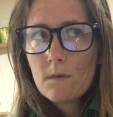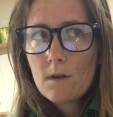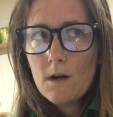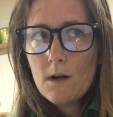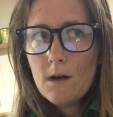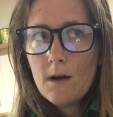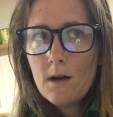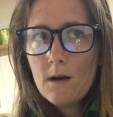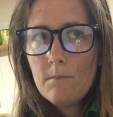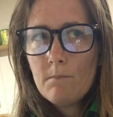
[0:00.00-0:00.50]

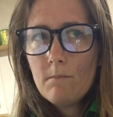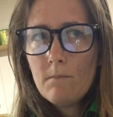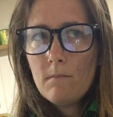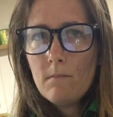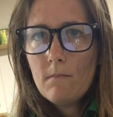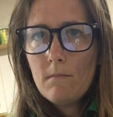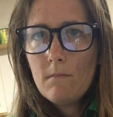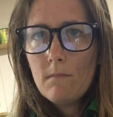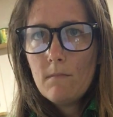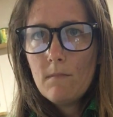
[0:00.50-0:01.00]
um
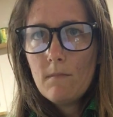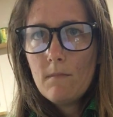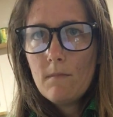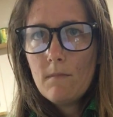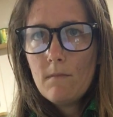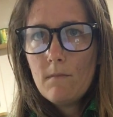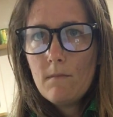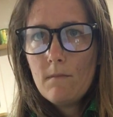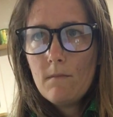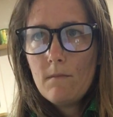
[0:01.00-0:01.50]

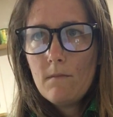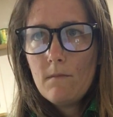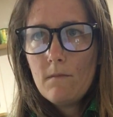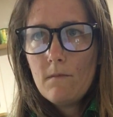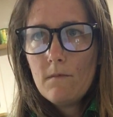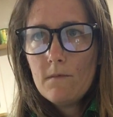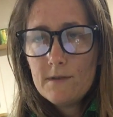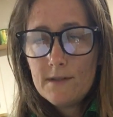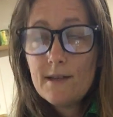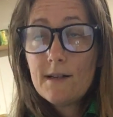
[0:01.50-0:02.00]

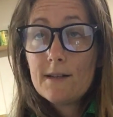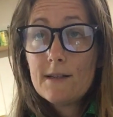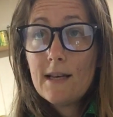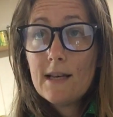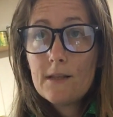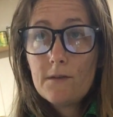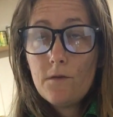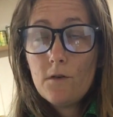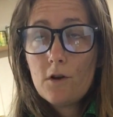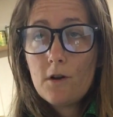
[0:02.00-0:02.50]

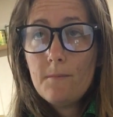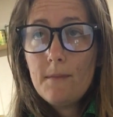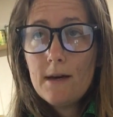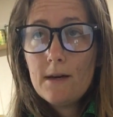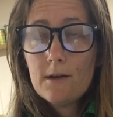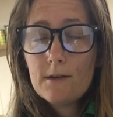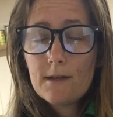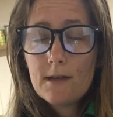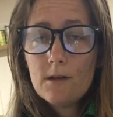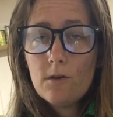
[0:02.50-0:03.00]
successful
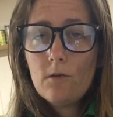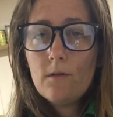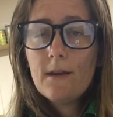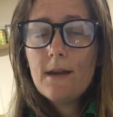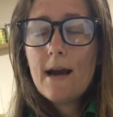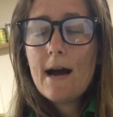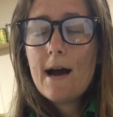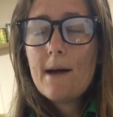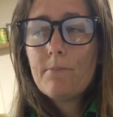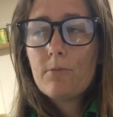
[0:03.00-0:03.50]
commanders can only
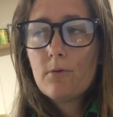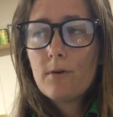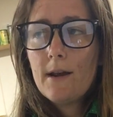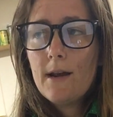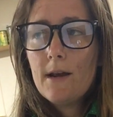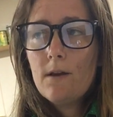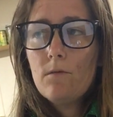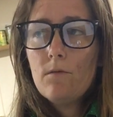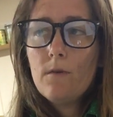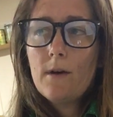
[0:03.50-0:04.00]

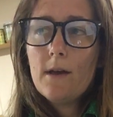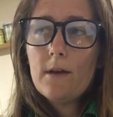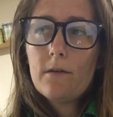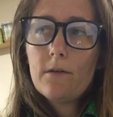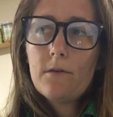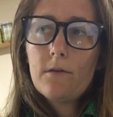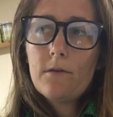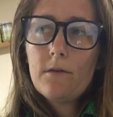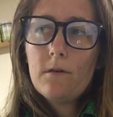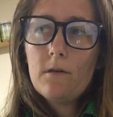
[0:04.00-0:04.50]
operate with
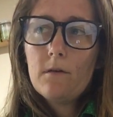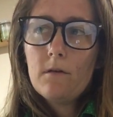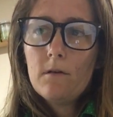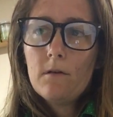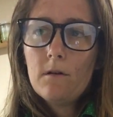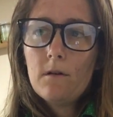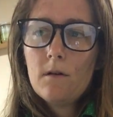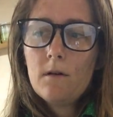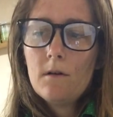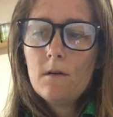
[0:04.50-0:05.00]

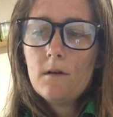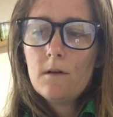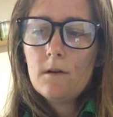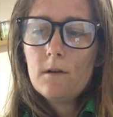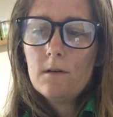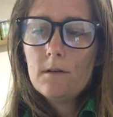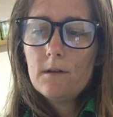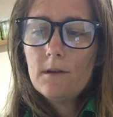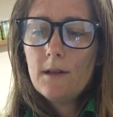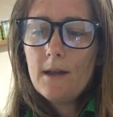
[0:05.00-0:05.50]

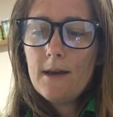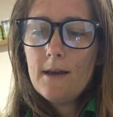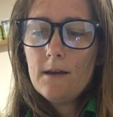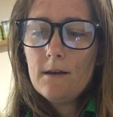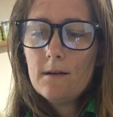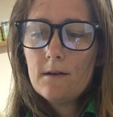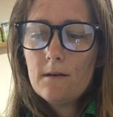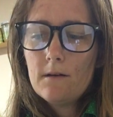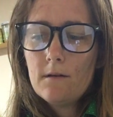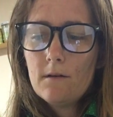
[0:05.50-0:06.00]

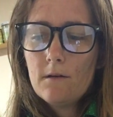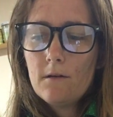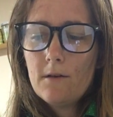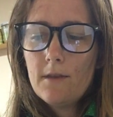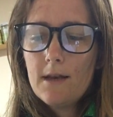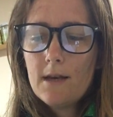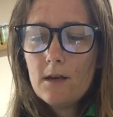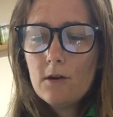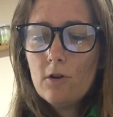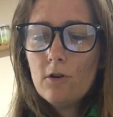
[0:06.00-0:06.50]
like, or they
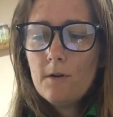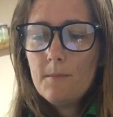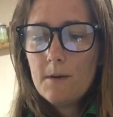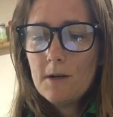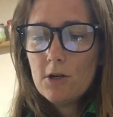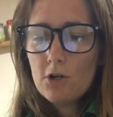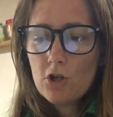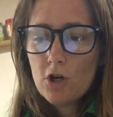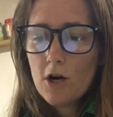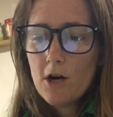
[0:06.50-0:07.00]
can only be
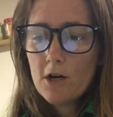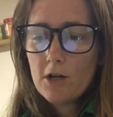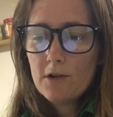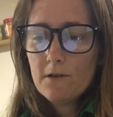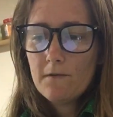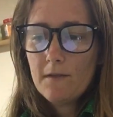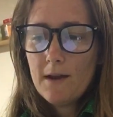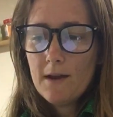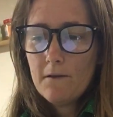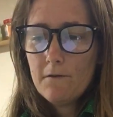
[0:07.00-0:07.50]
in charge
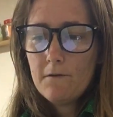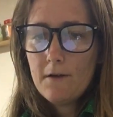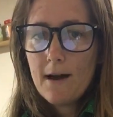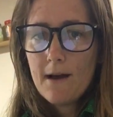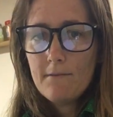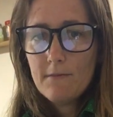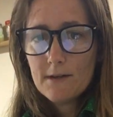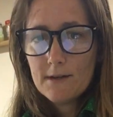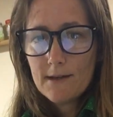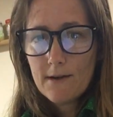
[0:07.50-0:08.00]
of like
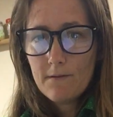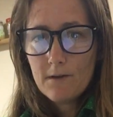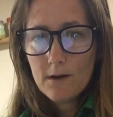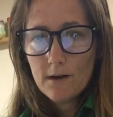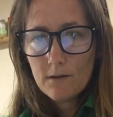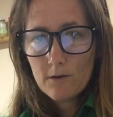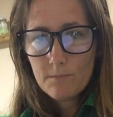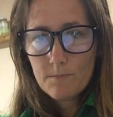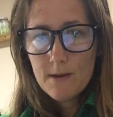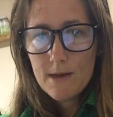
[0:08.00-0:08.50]
5 to 7
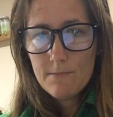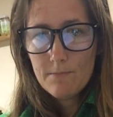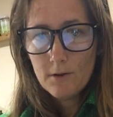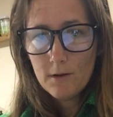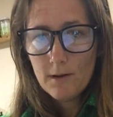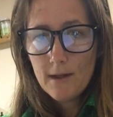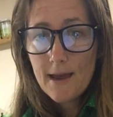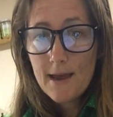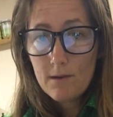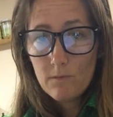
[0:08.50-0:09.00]
other
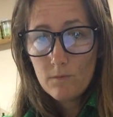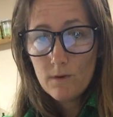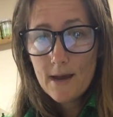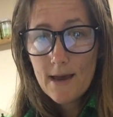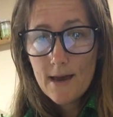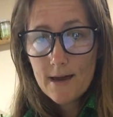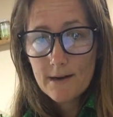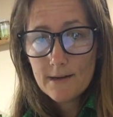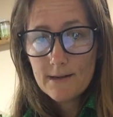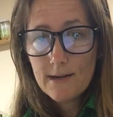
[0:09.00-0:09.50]
people
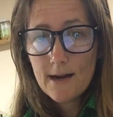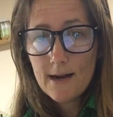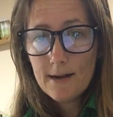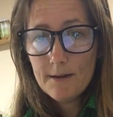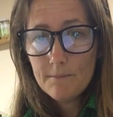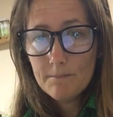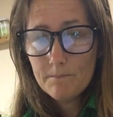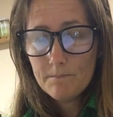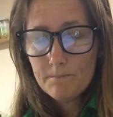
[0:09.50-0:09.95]
at a time.